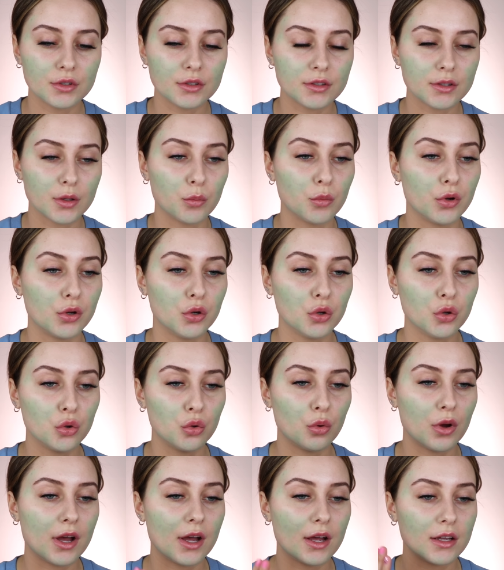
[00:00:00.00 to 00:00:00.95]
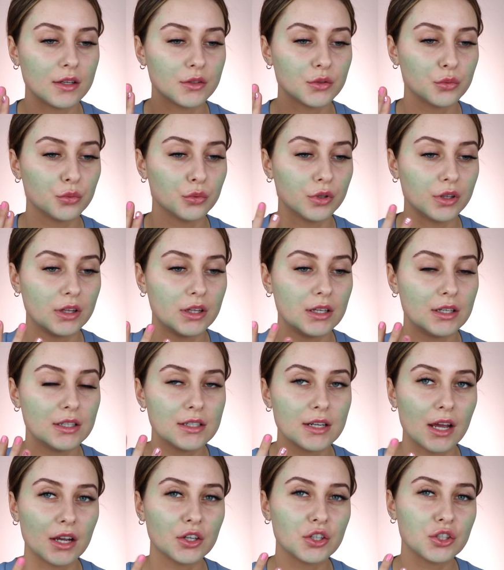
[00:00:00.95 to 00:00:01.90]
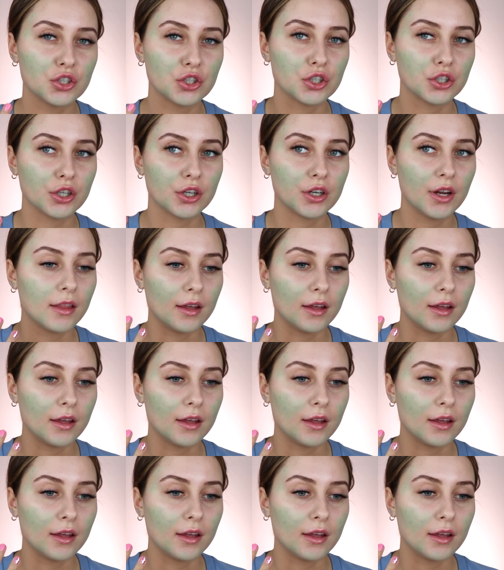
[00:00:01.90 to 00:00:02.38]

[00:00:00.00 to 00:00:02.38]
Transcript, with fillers: to someone who has really textured,